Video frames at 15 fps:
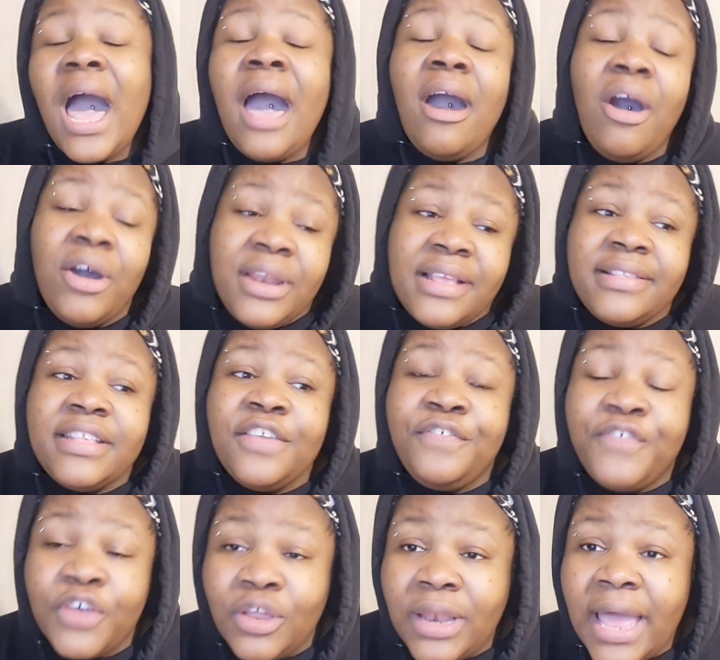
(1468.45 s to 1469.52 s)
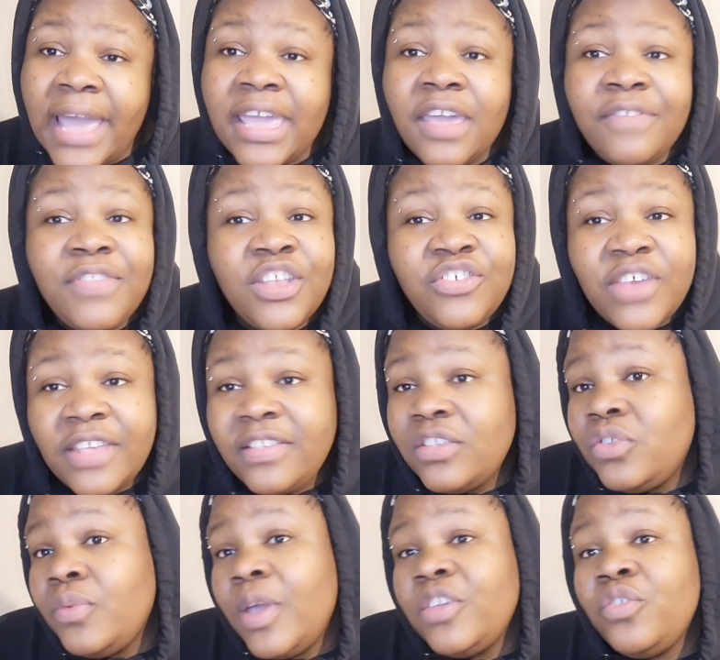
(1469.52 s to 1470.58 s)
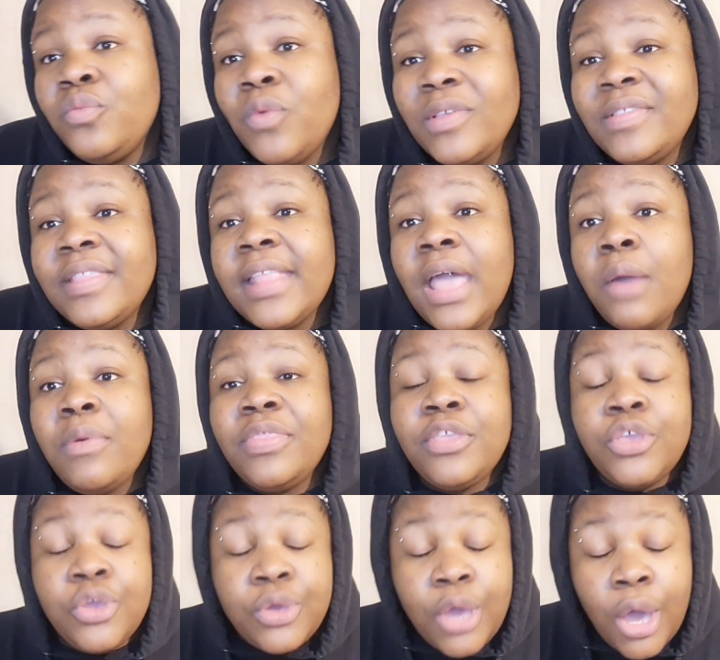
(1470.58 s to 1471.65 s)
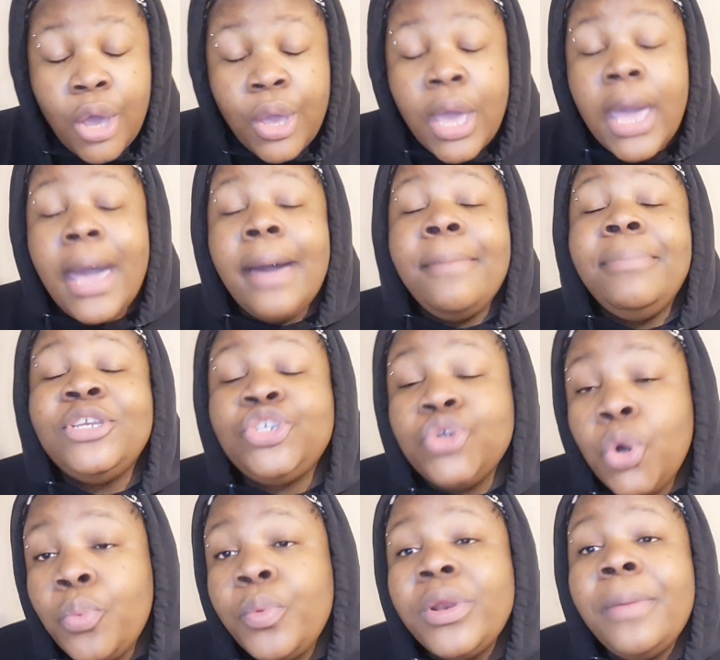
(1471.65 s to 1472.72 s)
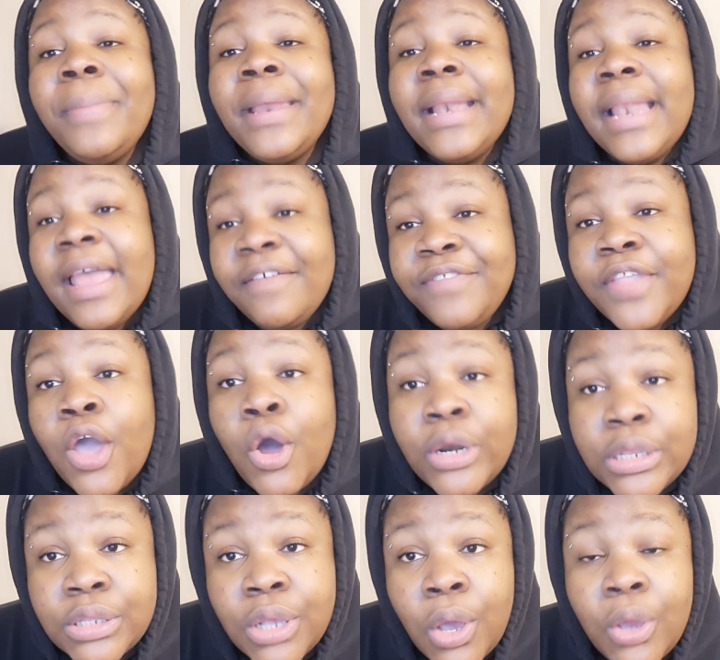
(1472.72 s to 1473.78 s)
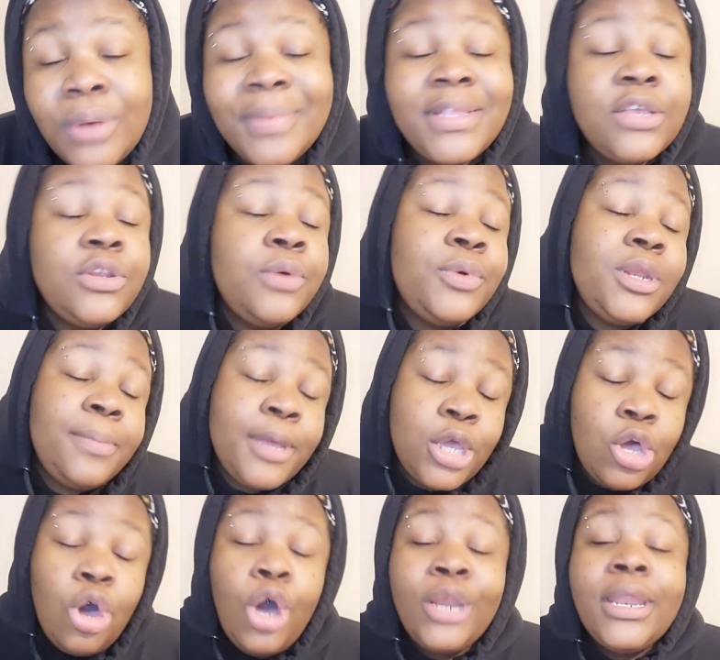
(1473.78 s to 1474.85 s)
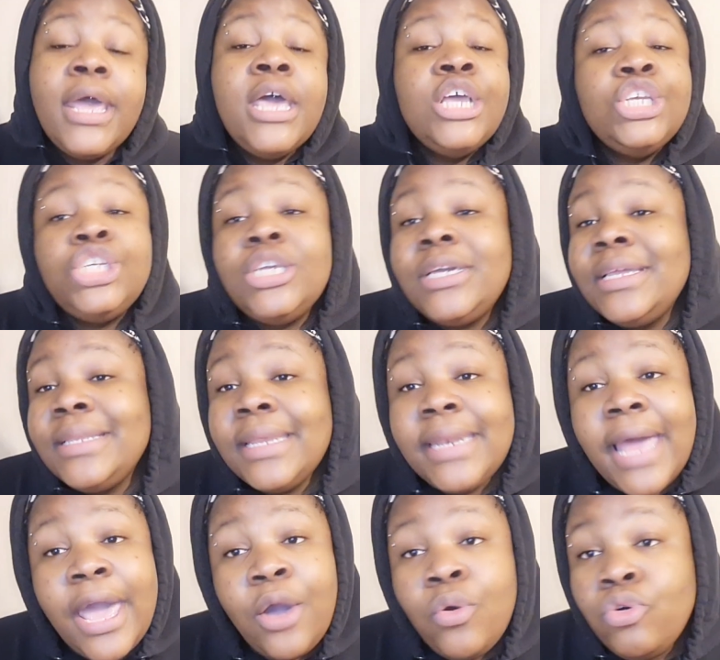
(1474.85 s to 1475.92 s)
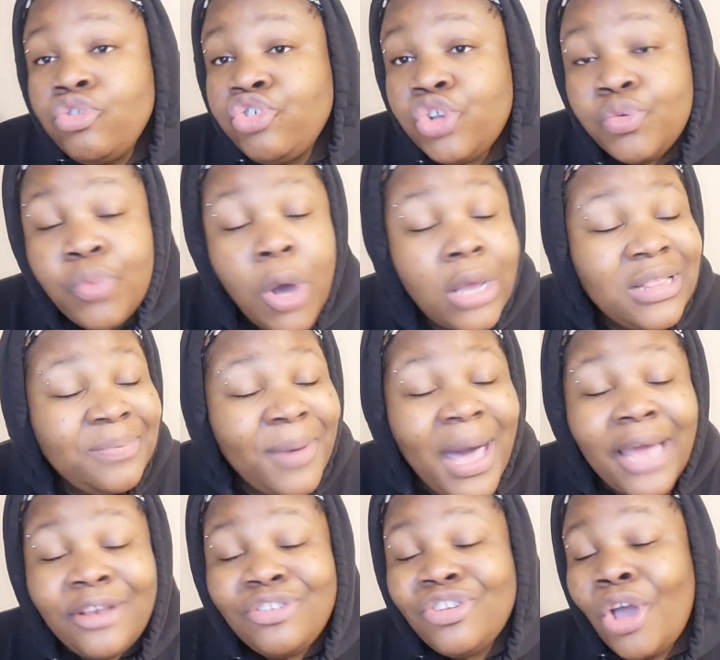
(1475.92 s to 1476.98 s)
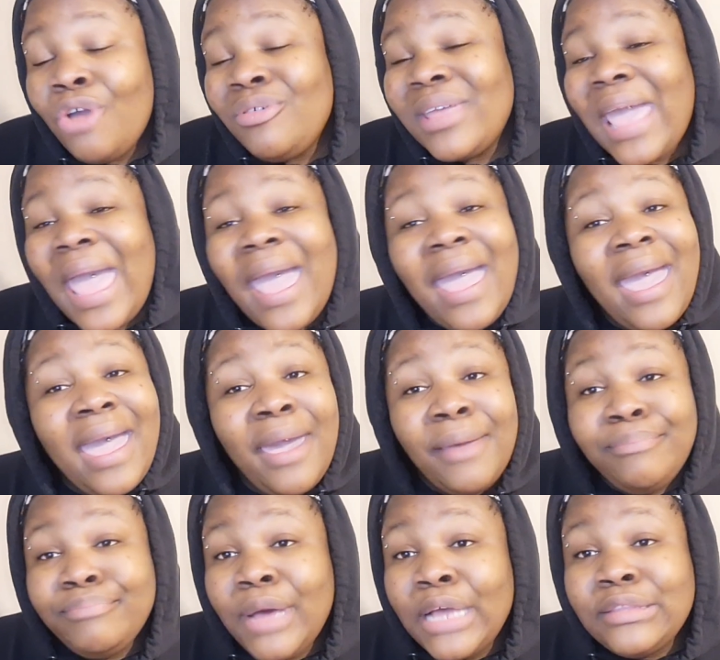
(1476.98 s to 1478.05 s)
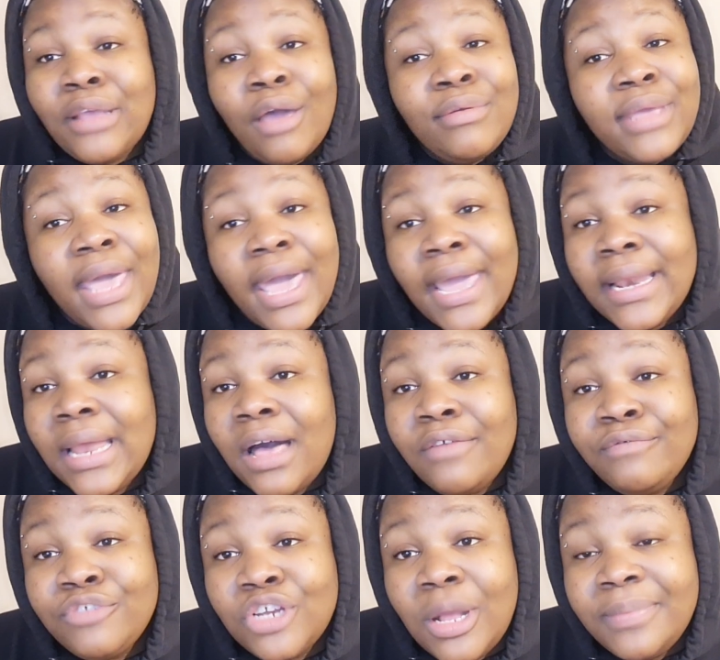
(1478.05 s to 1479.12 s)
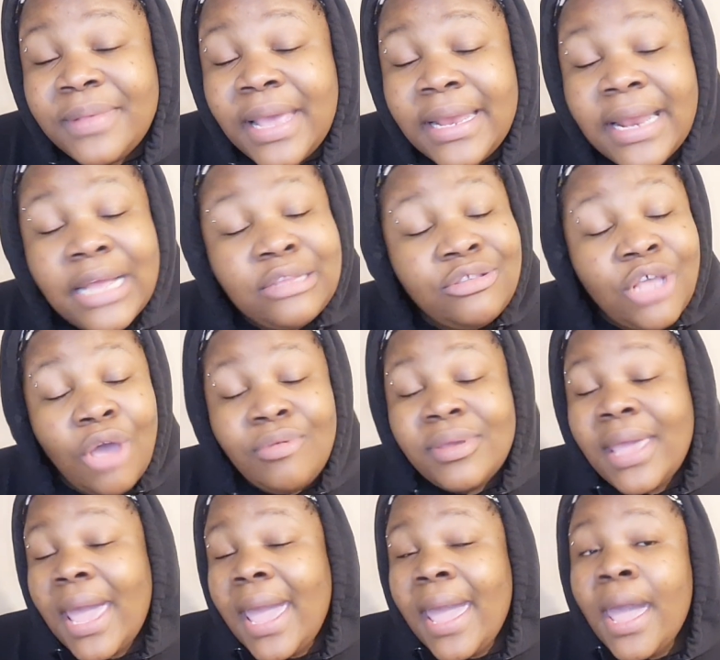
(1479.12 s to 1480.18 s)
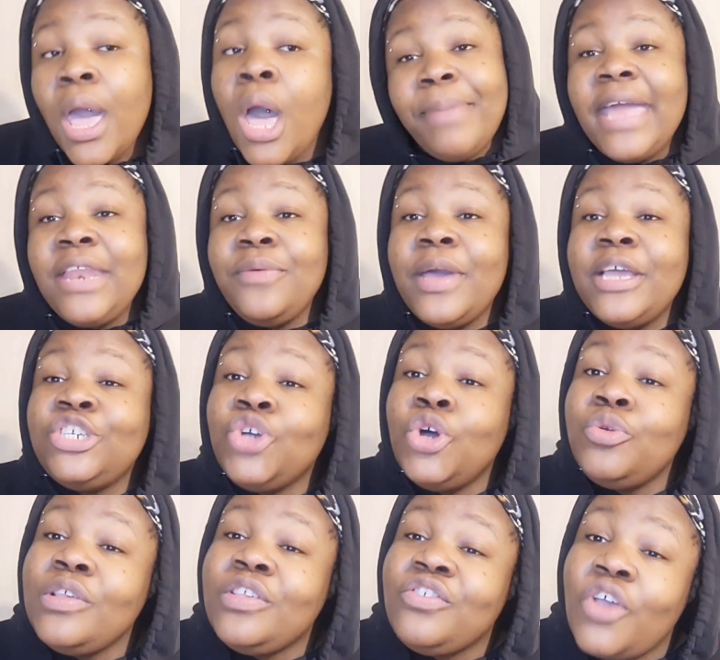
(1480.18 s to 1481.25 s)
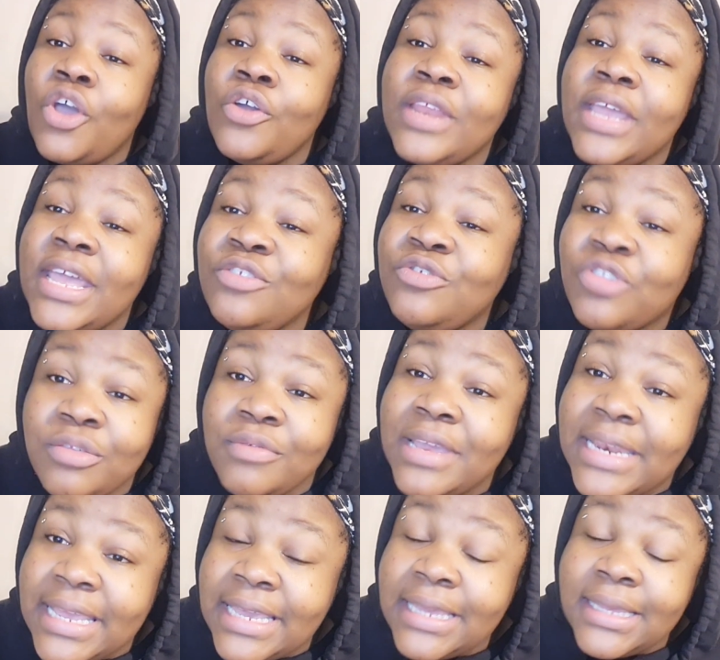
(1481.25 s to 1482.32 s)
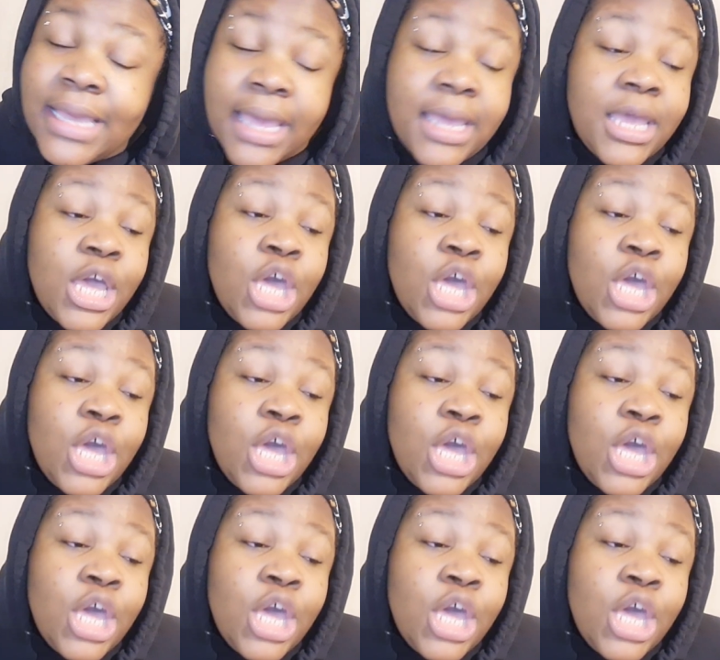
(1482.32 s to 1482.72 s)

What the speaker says: I honestly feel like if the Jess situation wasn't there with Hugo, Sean would have been left there on his own. Matilda would have been gone. She can deny all she wants, but I don't care. I don't care, love. Do you know what I'm saying? I don't care. But anyway, Sean was shown in 3D